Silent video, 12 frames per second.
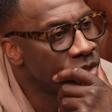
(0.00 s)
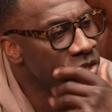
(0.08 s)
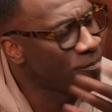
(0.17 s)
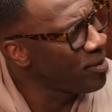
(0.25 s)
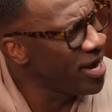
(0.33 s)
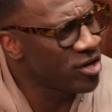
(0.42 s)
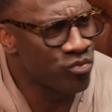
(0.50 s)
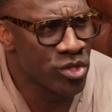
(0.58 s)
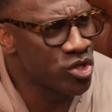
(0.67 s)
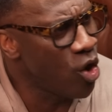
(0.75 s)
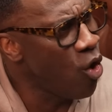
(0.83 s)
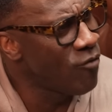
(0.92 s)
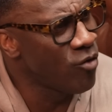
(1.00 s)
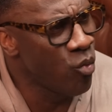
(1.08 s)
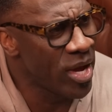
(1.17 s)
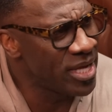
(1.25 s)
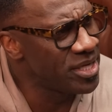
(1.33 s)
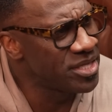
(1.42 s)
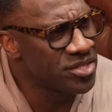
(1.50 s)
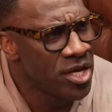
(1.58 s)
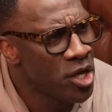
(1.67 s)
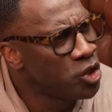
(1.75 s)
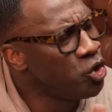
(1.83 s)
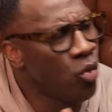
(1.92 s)
Your parents were Jehovah's Witnesses.
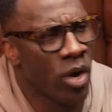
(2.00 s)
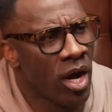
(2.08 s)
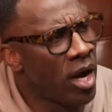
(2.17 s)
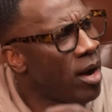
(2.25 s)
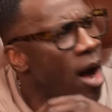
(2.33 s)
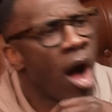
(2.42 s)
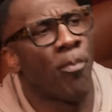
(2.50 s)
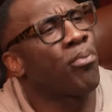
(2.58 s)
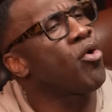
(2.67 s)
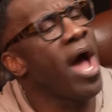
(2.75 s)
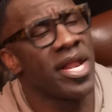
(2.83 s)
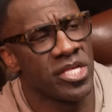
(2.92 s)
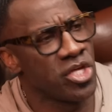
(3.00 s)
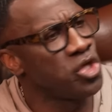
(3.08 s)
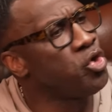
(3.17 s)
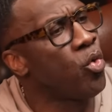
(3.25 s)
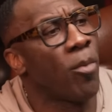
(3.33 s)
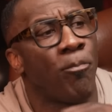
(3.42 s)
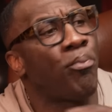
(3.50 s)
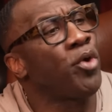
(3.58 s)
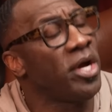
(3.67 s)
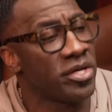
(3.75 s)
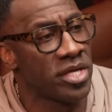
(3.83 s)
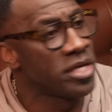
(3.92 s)
You were a, a prodigy. You were
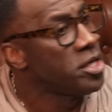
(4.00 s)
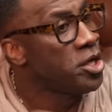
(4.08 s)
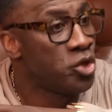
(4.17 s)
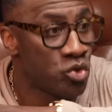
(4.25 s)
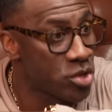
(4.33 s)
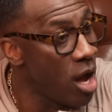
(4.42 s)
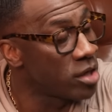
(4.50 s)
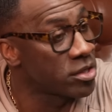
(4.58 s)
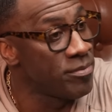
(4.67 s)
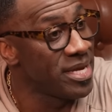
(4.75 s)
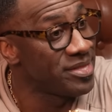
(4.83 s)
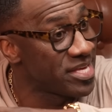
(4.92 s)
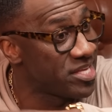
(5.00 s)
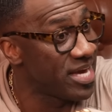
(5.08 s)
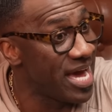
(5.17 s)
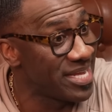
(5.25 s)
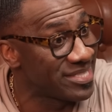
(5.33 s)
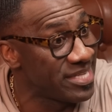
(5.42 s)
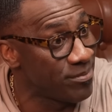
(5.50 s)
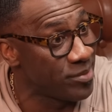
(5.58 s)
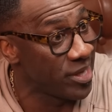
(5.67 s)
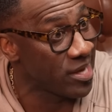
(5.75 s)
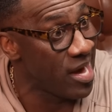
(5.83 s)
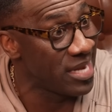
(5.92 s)
brilliant. You talked to me that you got
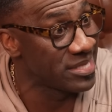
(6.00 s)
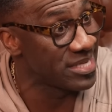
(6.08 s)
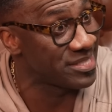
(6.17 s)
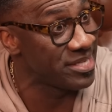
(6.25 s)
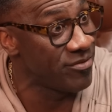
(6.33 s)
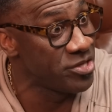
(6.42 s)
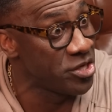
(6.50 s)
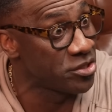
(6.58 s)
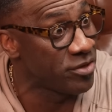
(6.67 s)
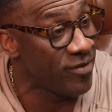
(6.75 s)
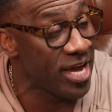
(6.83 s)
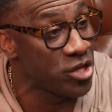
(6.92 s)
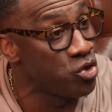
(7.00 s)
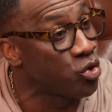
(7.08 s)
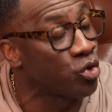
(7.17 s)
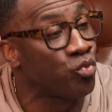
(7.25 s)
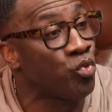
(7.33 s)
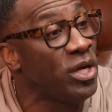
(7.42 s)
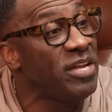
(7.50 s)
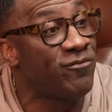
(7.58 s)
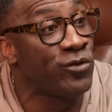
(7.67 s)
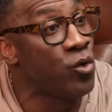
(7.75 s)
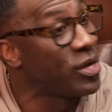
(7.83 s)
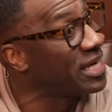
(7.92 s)
accepted to college at seven years of age. You could read
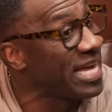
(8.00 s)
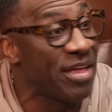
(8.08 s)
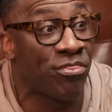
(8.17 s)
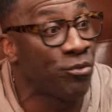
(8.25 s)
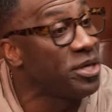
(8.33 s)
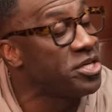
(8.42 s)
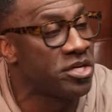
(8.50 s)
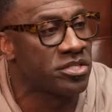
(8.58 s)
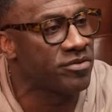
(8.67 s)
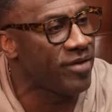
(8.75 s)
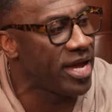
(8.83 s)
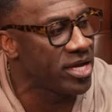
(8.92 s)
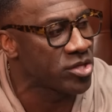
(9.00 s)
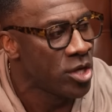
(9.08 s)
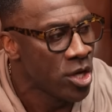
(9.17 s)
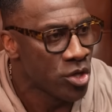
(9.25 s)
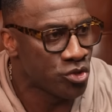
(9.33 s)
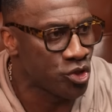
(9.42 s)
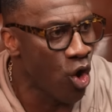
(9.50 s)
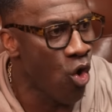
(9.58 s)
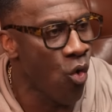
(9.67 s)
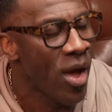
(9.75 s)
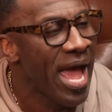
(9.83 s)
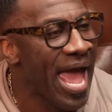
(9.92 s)
fluently at three years of age.
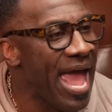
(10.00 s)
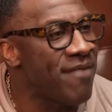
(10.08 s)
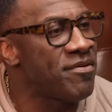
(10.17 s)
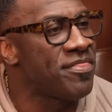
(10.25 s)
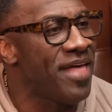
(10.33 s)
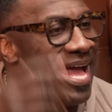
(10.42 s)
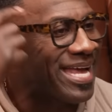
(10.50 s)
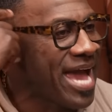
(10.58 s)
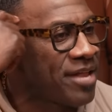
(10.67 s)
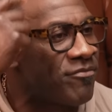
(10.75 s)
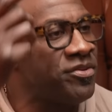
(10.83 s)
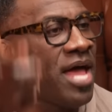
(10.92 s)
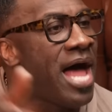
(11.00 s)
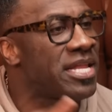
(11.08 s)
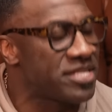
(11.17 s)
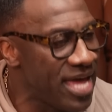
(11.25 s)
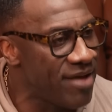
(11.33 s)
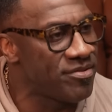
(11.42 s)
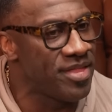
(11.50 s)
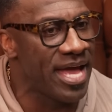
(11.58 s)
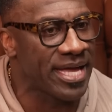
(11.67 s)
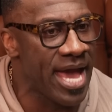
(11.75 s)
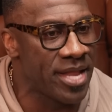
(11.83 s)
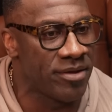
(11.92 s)
So having that kind of knowledge, having
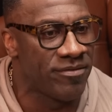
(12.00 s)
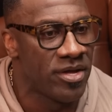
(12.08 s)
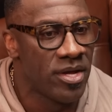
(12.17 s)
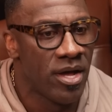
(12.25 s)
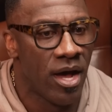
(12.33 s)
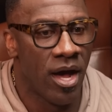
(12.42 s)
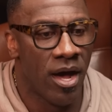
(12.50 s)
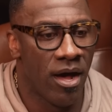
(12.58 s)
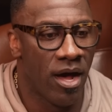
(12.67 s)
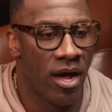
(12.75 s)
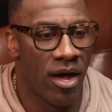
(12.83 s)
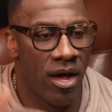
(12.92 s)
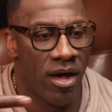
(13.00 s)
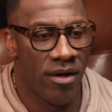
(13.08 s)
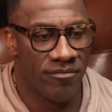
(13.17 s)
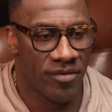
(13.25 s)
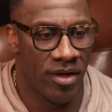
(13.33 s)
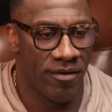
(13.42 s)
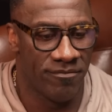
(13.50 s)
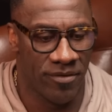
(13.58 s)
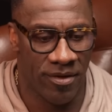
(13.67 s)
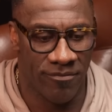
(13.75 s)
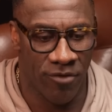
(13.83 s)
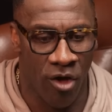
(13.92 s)
that kind of uh, uh, of,
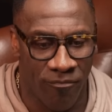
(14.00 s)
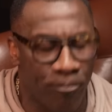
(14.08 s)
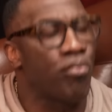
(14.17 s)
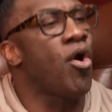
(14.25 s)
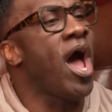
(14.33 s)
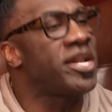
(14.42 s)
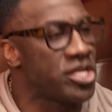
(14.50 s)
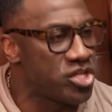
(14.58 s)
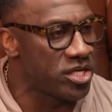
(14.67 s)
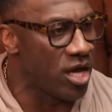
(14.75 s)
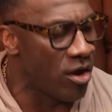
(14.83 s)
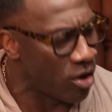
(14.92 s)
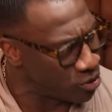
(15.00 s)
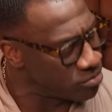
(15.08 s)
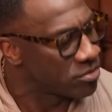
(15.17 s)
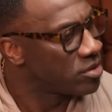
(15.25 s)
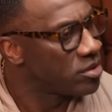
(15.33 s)
of of prodigy, or